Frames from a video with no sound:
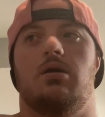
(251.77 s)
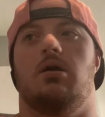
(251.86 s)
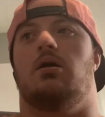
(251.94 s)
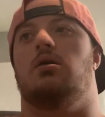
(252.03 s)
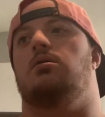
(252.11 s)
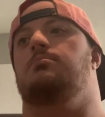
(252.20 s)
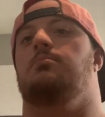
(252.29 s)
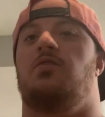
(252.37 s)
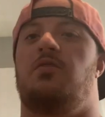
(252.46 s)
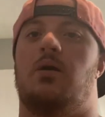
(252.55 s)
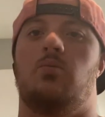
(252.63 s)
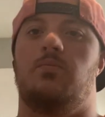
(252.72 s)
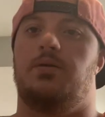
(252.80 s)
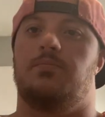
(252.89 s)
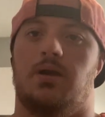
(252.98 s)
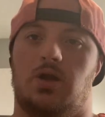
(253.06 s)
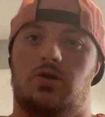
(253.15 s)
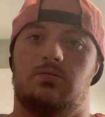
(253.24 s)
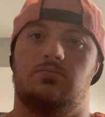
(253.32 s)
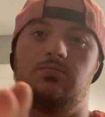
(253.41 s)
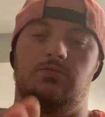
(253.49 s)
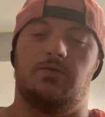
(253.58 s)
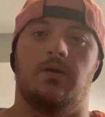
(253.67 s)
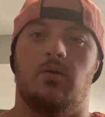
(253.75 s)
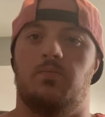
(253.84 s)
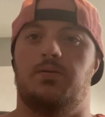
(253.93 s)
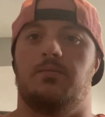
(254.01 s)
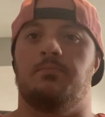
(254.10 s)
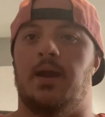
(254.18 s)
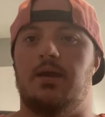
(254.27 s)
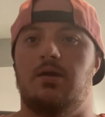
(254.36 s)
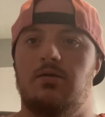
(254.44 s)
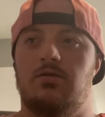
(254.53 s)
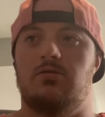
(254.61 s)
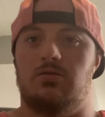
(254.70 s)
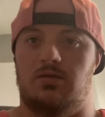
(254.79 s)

Um, that would be my that will be amazing